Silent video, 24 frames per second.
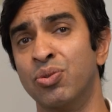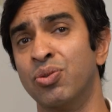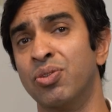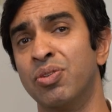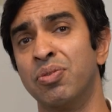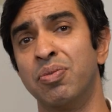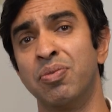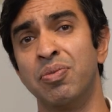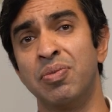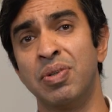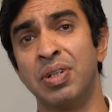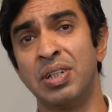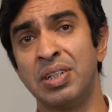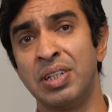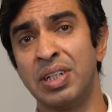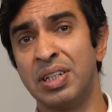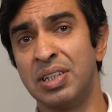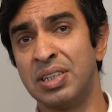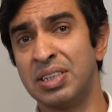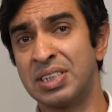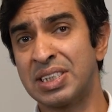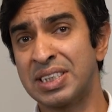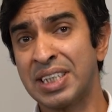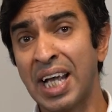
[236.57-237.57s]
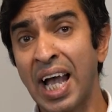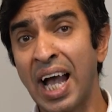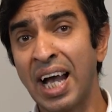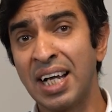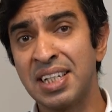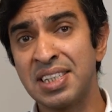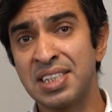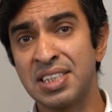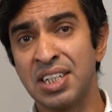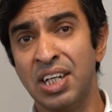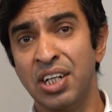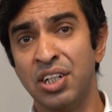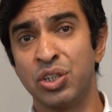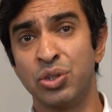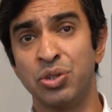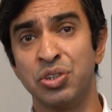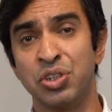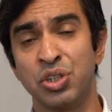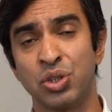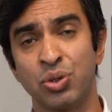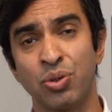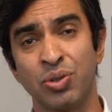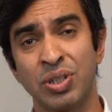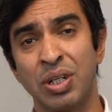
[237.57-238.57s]
or scans to
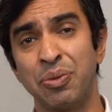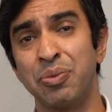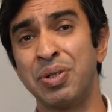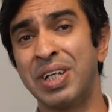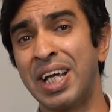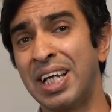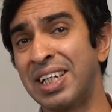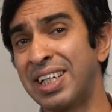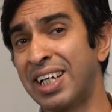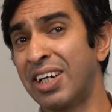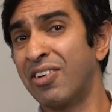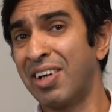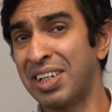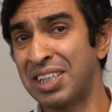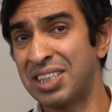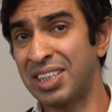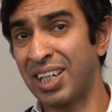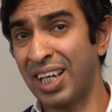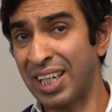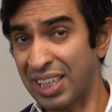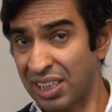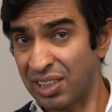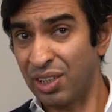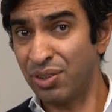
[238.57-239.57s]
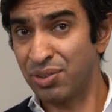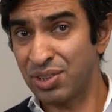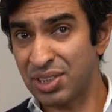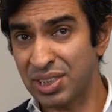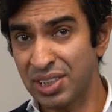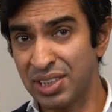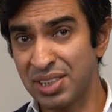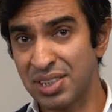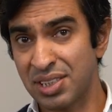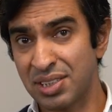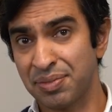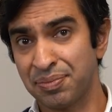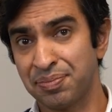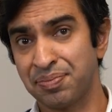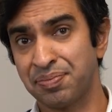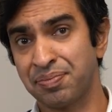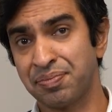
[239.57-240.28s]
ensure that we get the correct diagnosis.